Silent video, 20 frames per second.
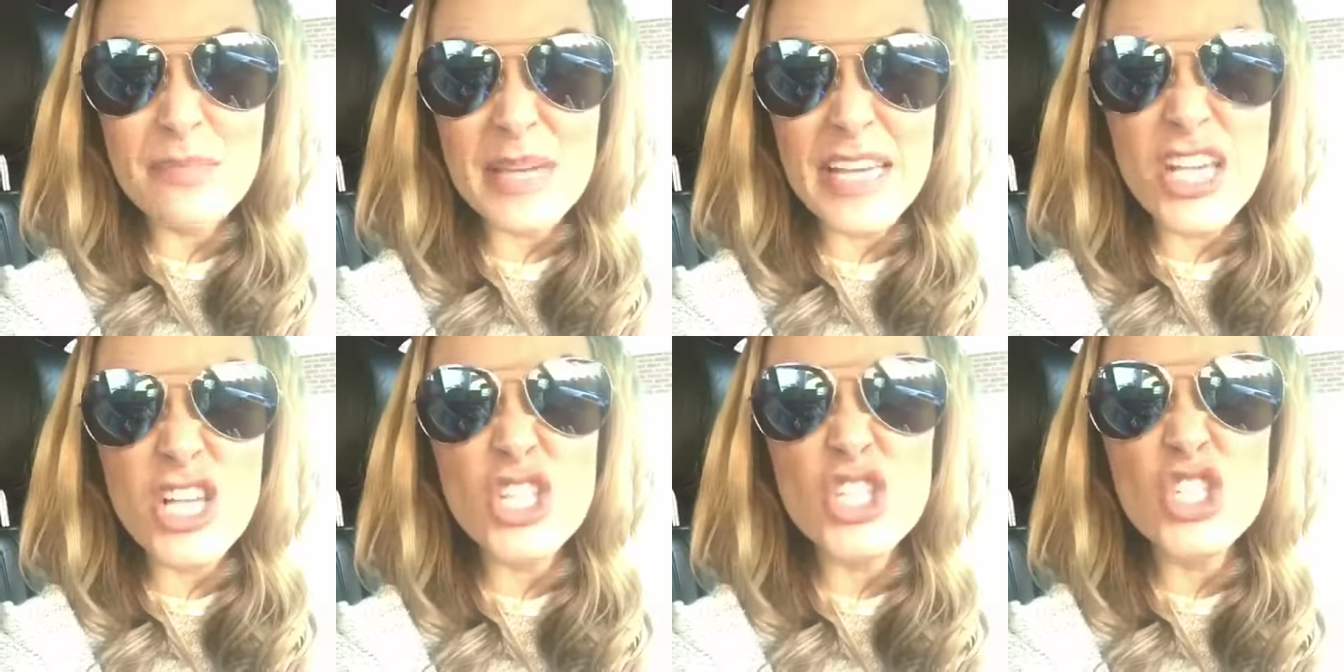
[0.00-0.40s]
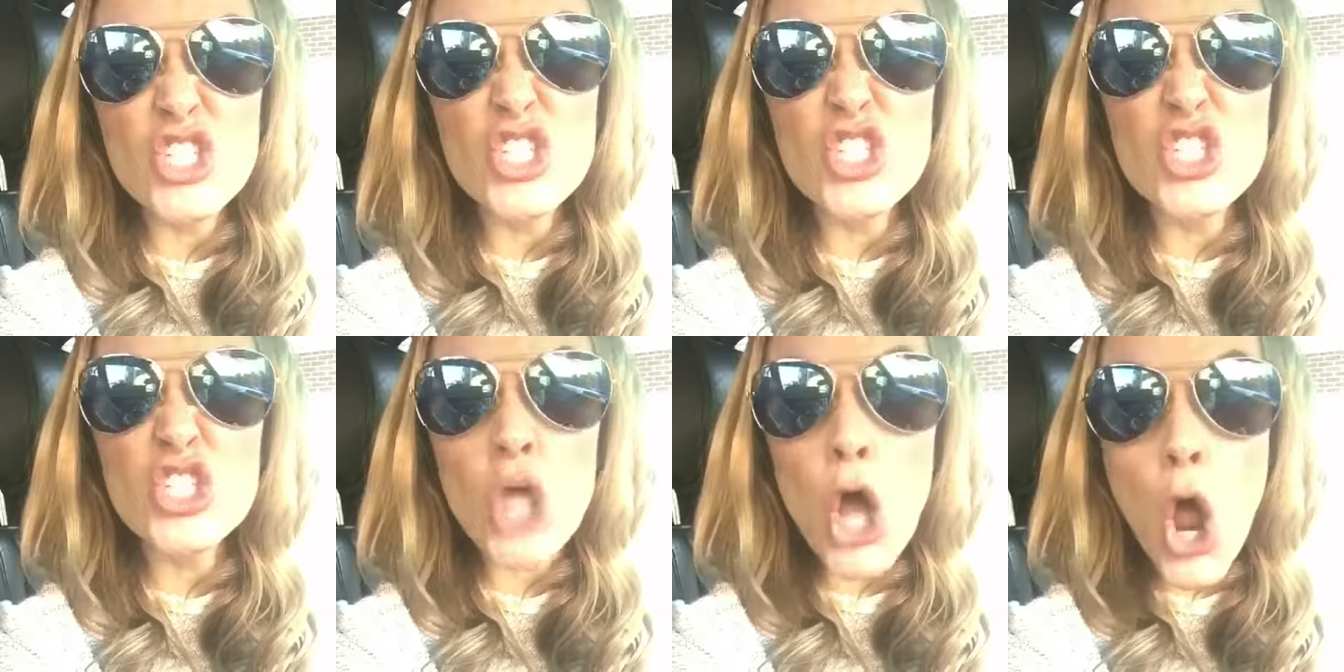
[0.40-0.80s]
me
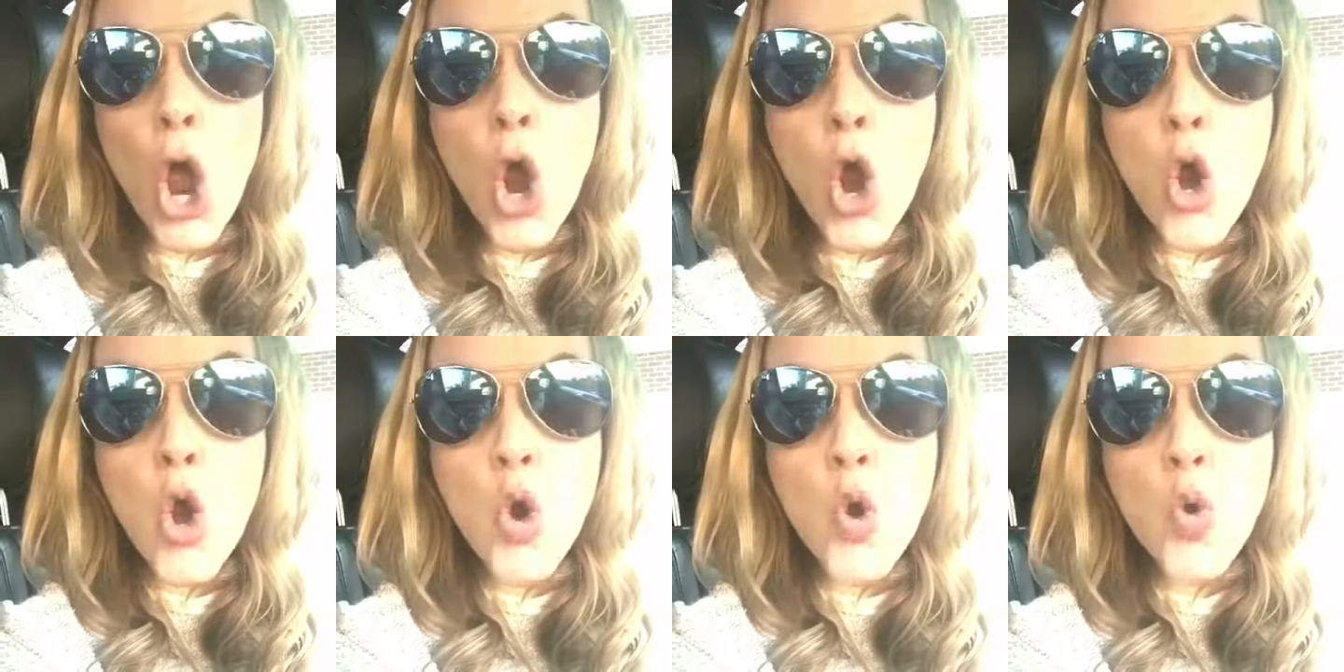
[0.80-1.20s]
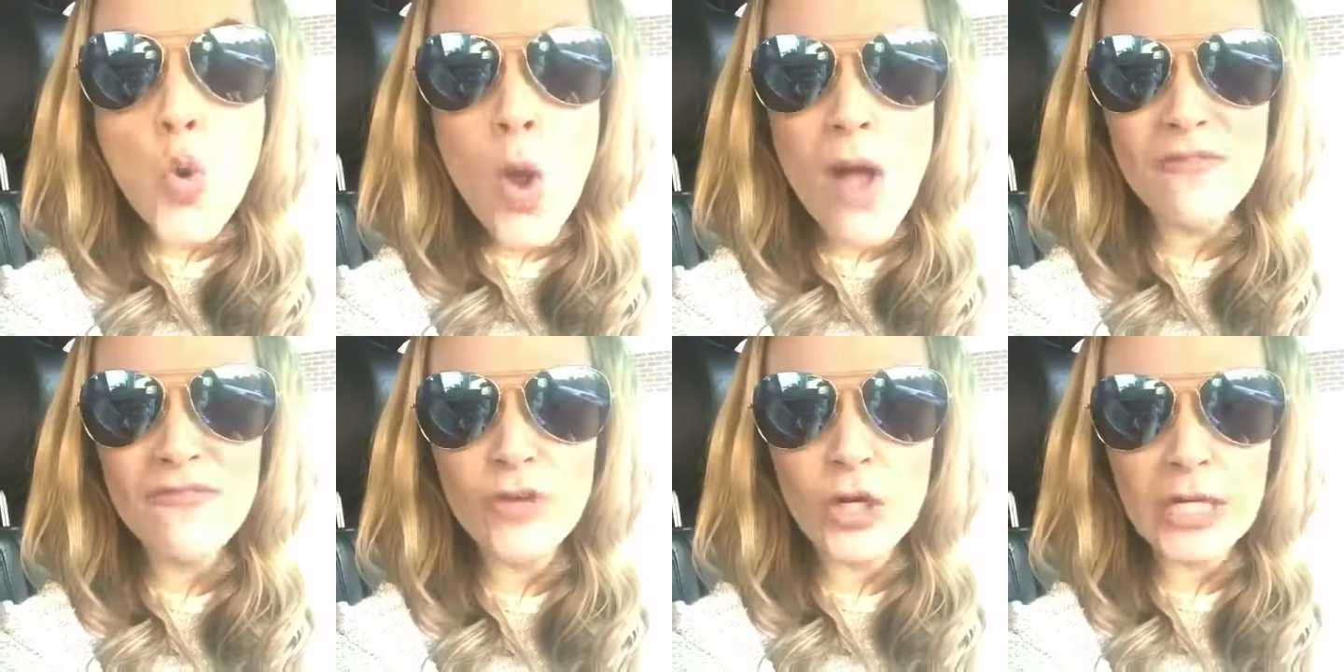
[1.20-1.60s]

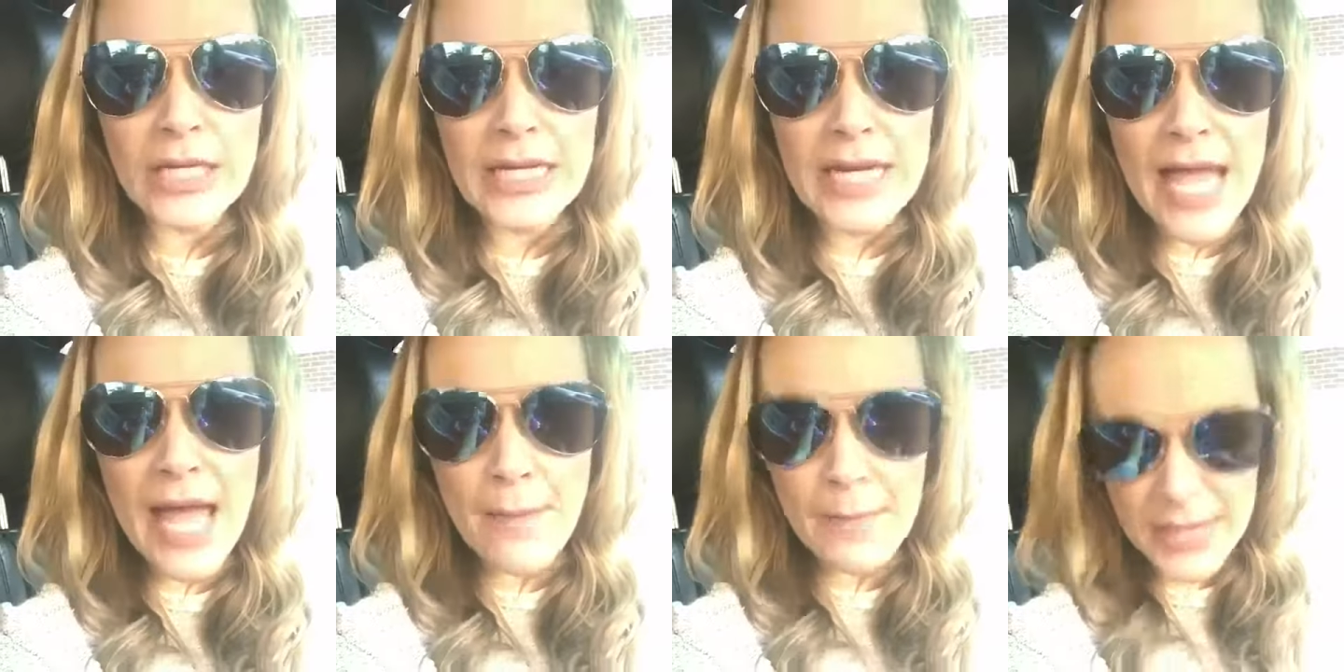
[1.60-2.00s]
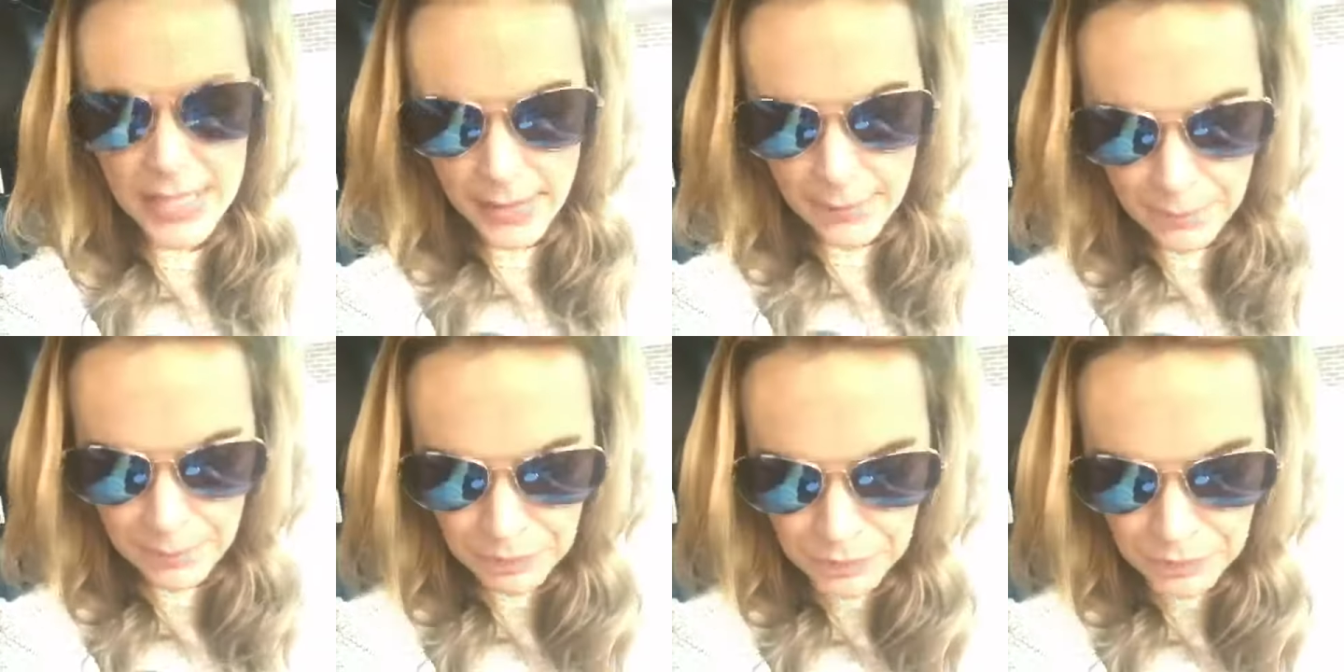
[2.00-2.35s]
so freaking happy.